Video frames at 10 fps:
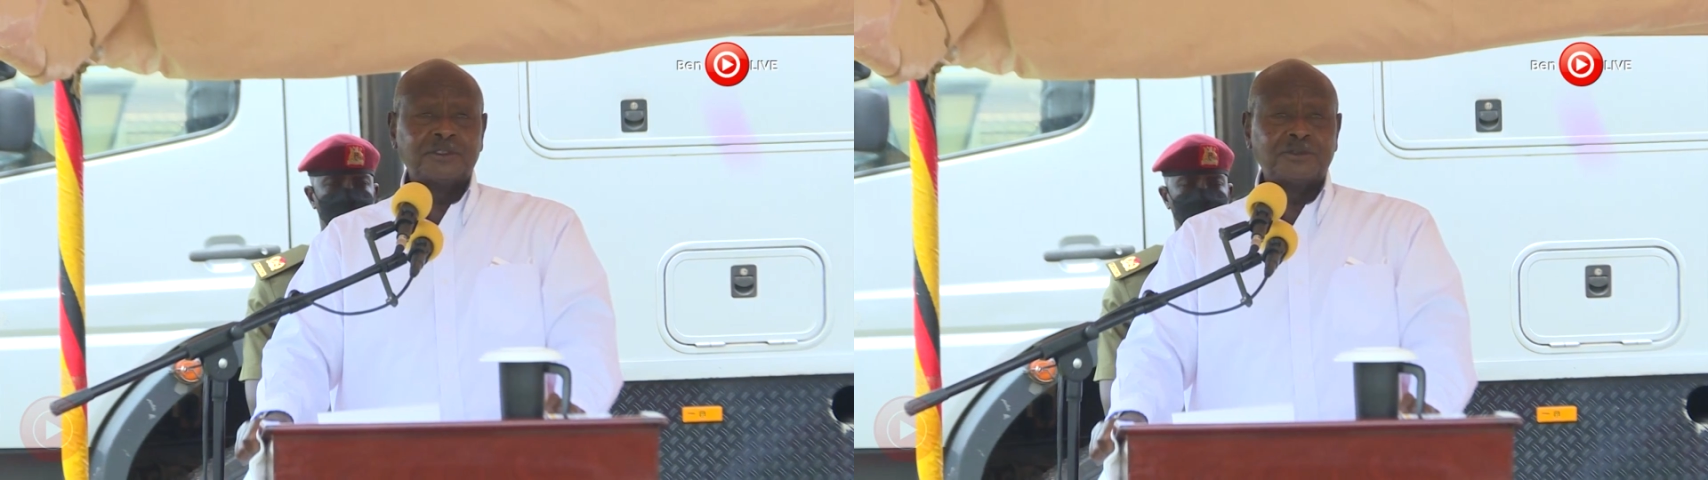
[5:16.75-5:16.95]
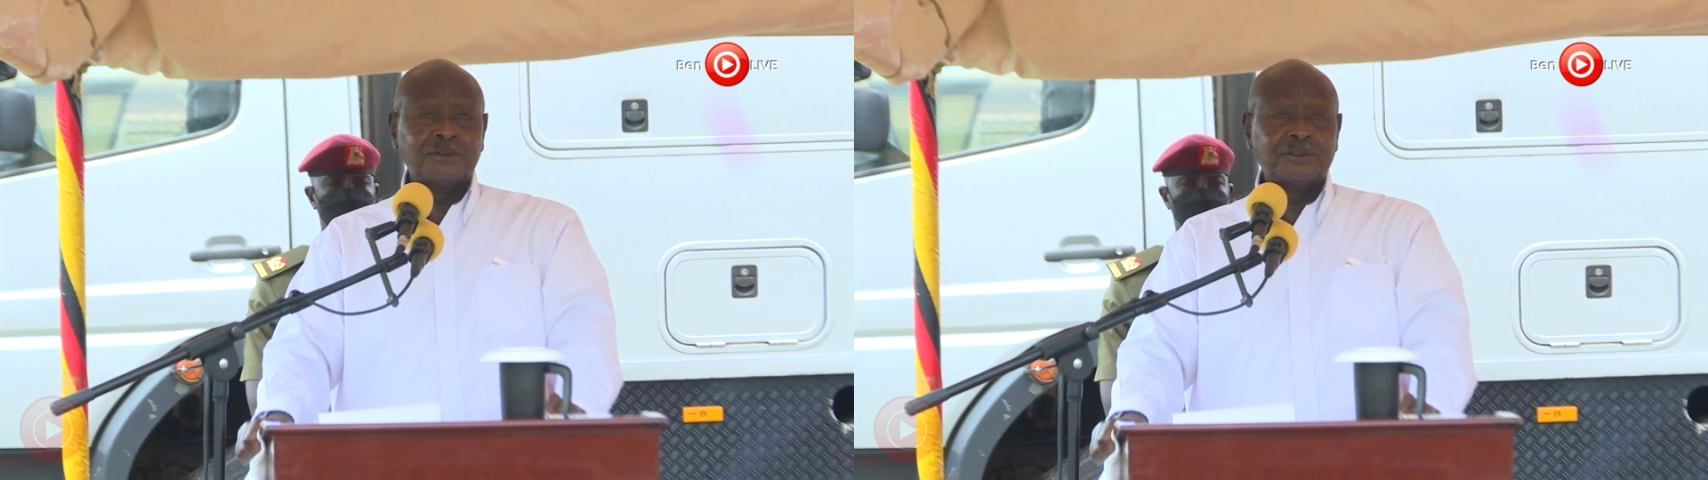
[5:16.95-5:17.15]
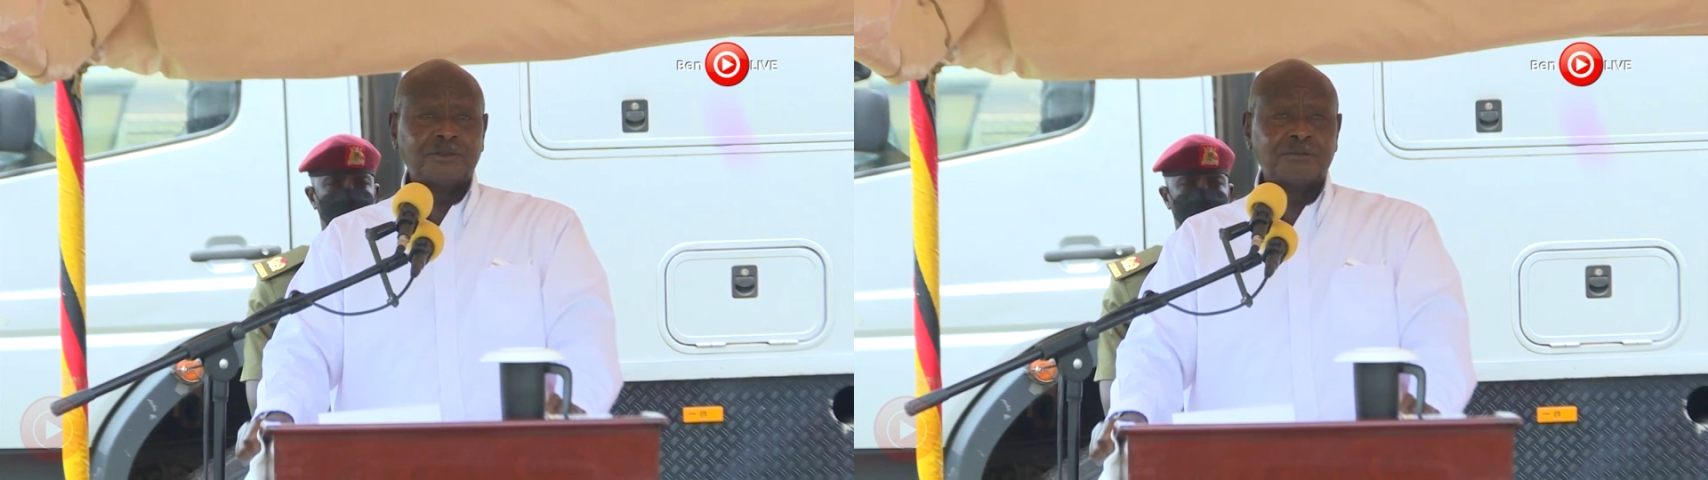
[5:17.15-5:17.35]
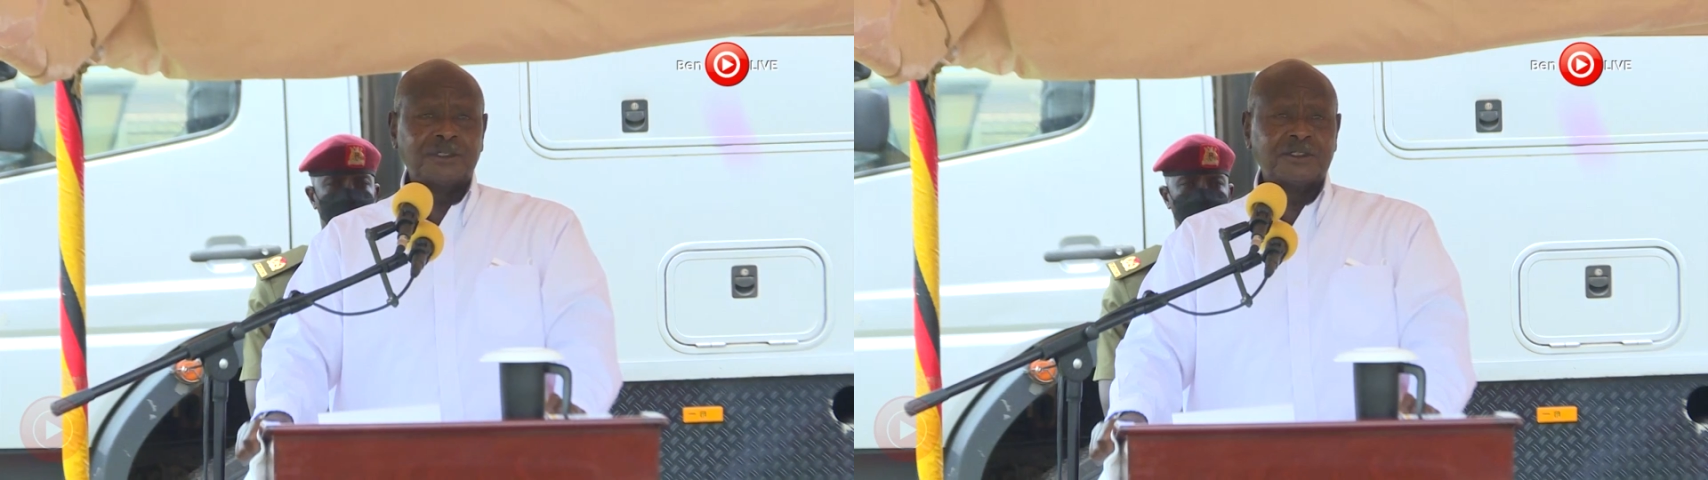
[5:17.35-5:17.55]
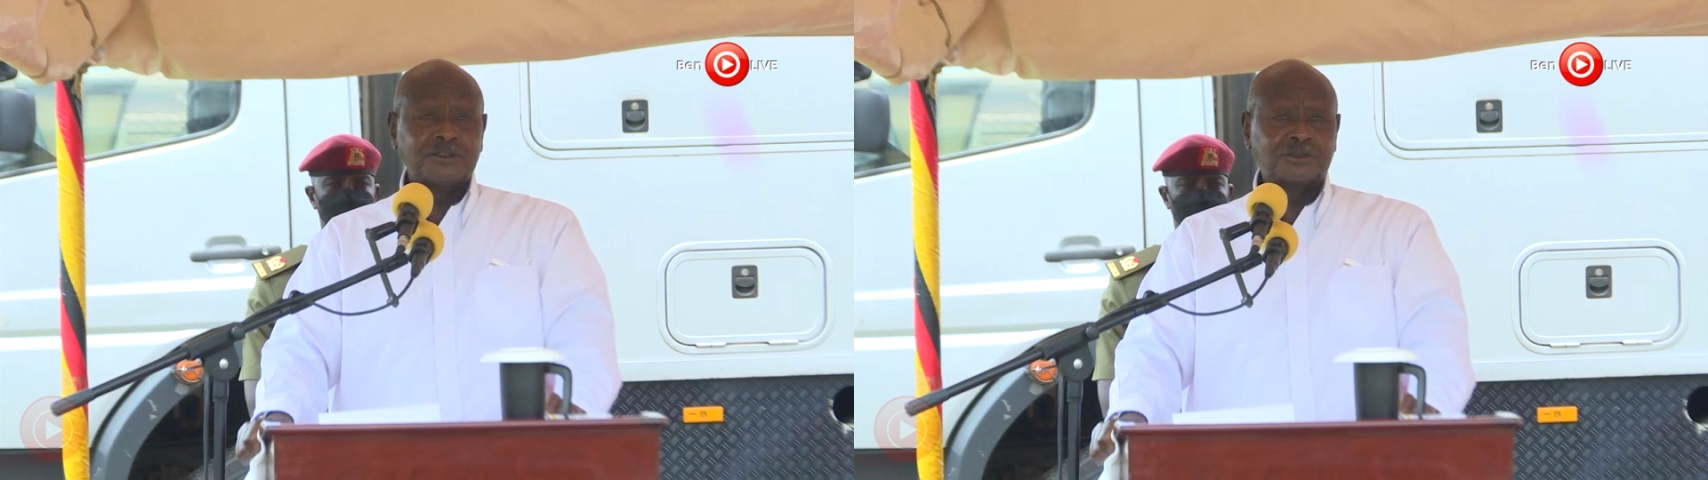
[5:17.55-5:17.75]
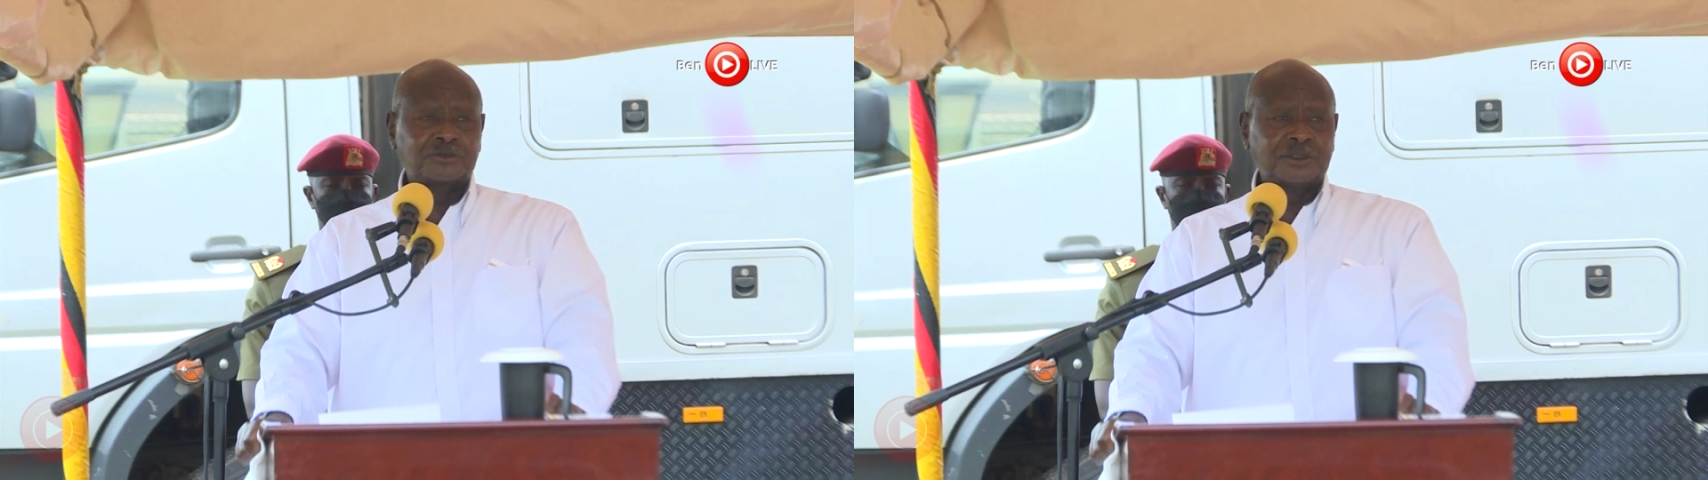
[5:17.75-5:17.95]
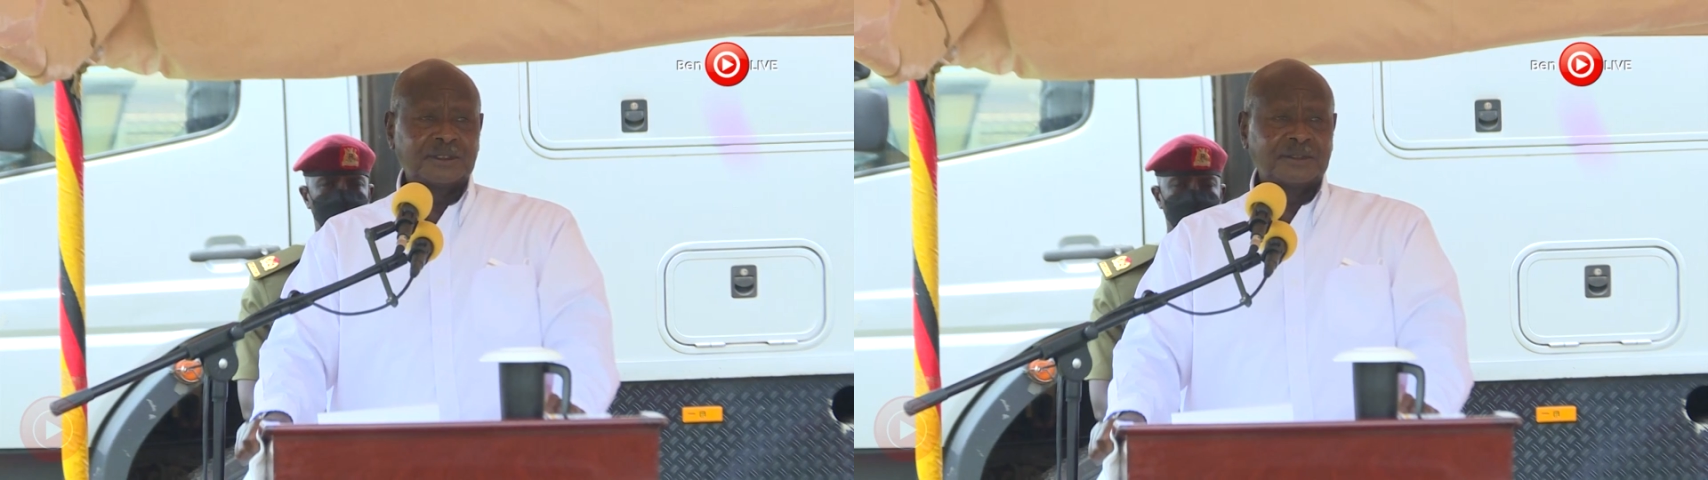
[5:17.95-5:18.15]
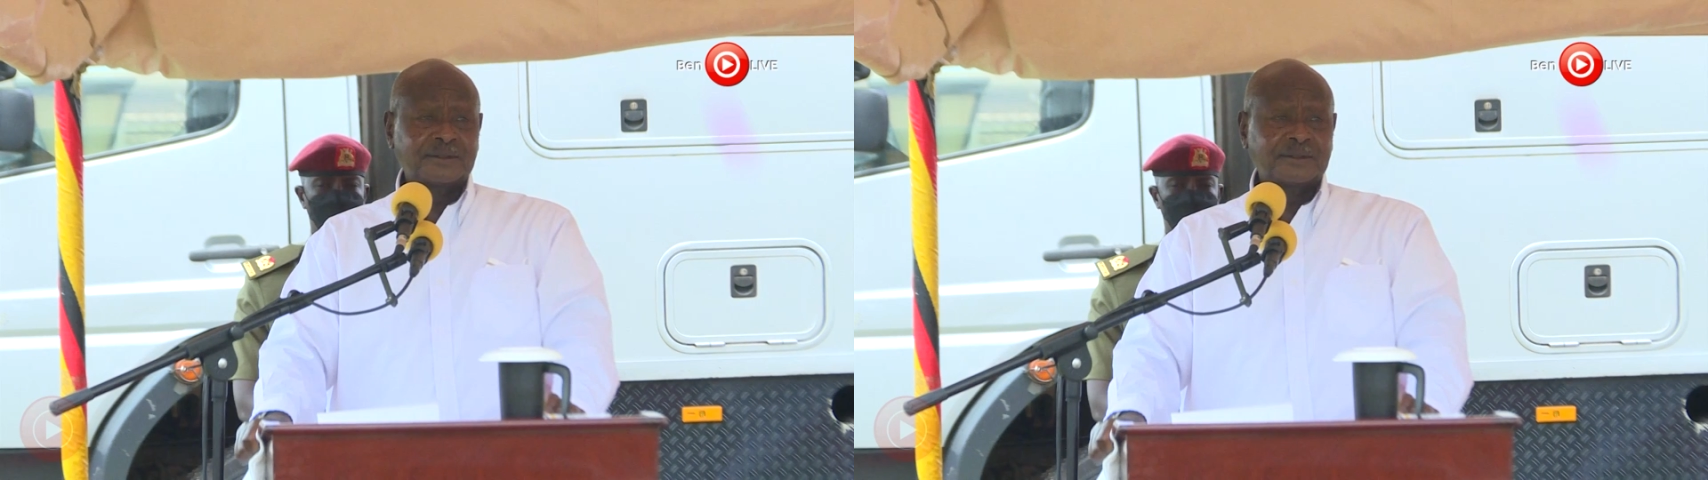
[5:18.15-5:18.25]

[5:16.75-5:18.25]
in human history.